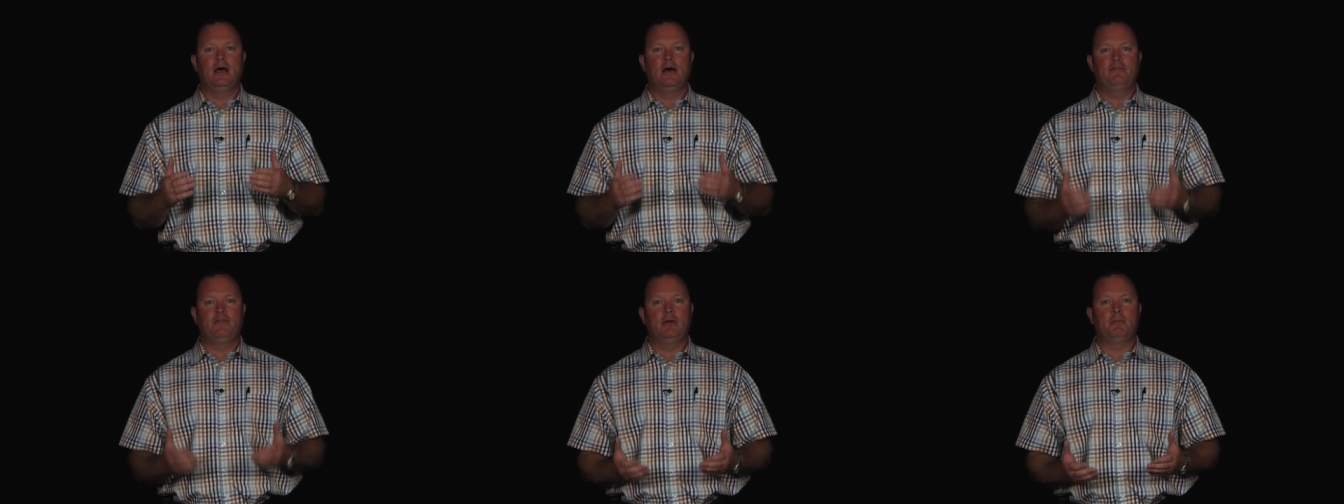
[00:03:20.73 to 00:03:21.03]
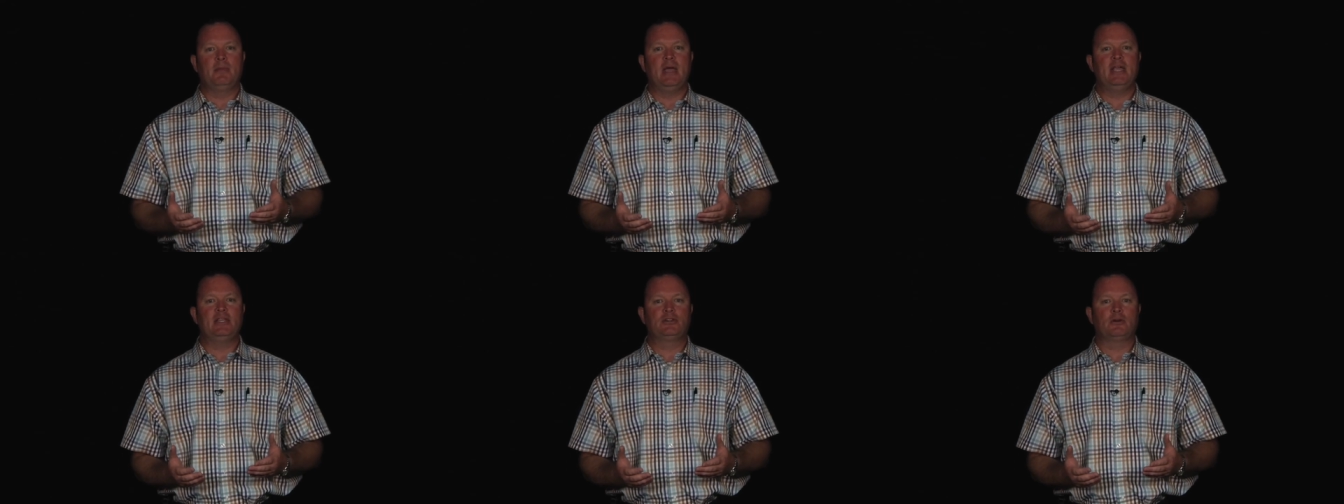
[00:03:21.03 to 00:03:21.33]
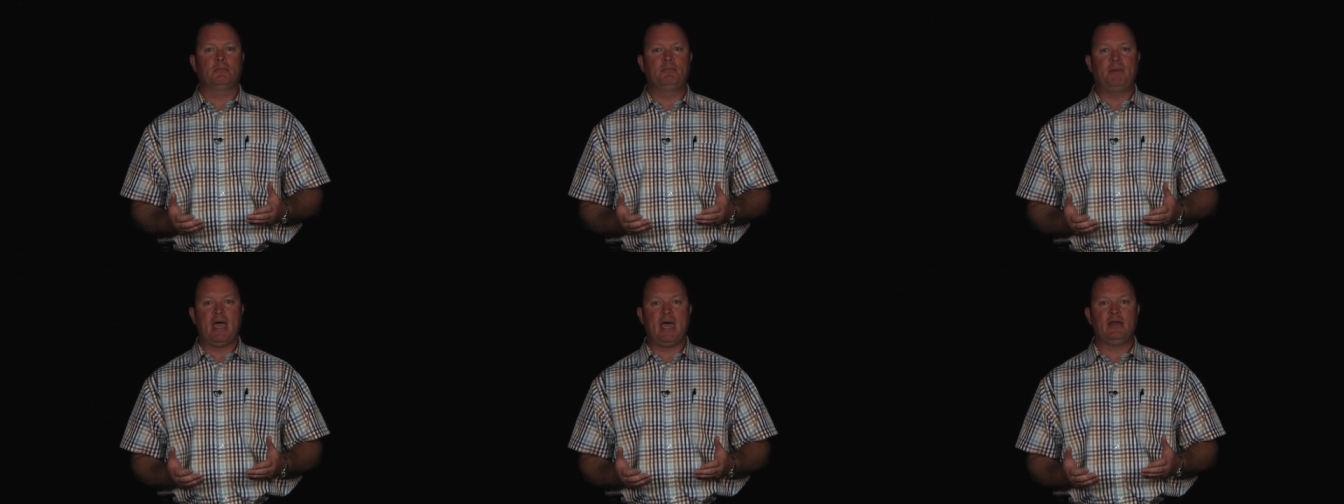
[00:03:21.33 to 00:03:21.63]
of their
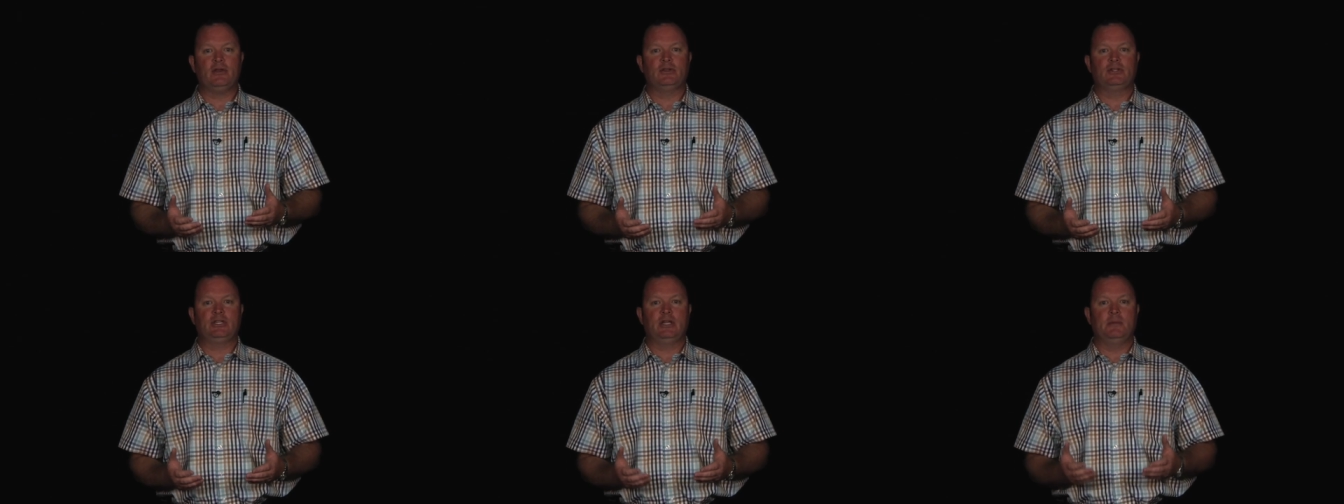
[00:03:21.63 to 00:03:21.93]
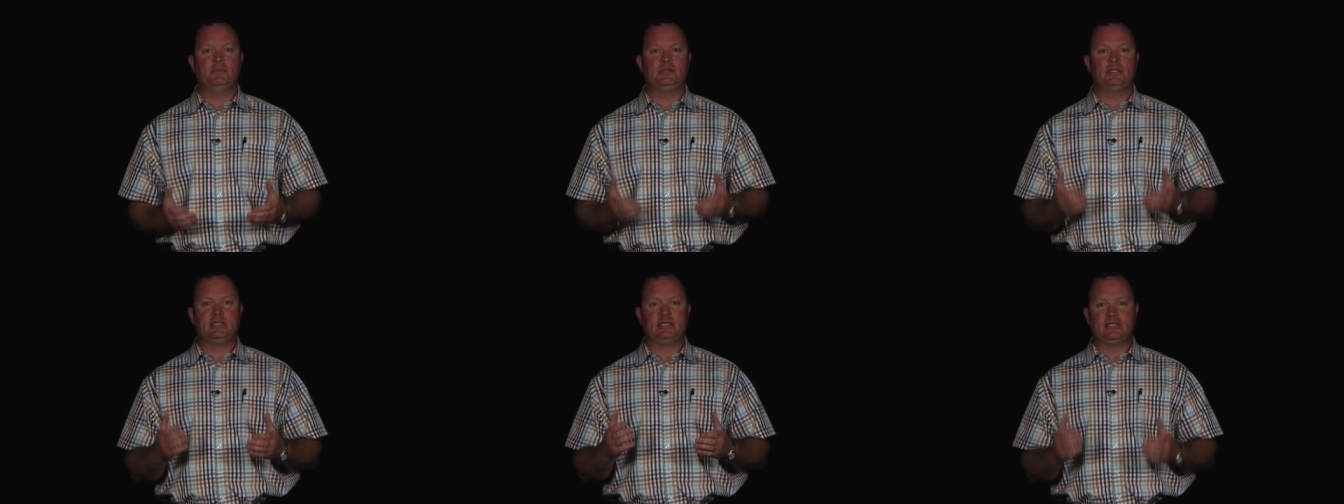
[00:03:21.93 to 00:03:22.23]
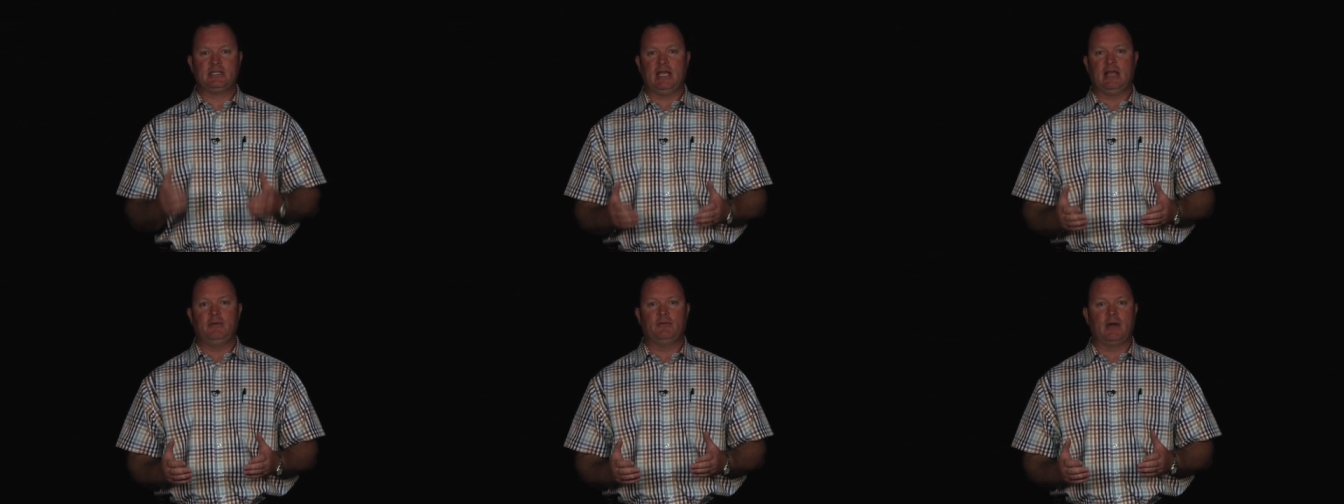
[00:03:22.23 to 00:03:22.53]
major battleships
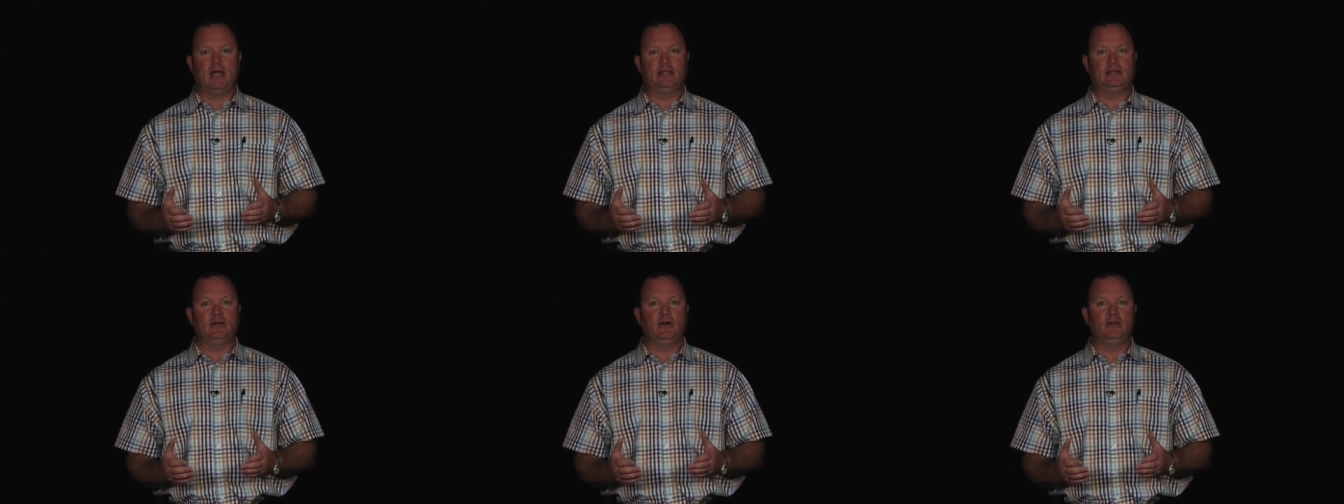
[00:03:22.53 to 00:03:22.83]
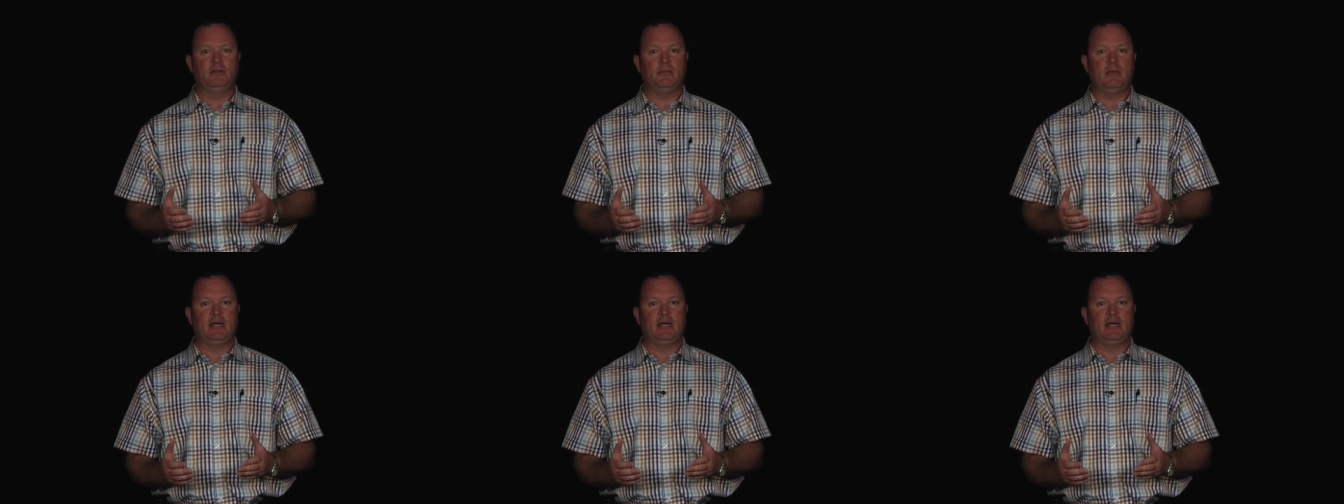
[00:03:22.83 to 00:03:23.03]
sitting right there in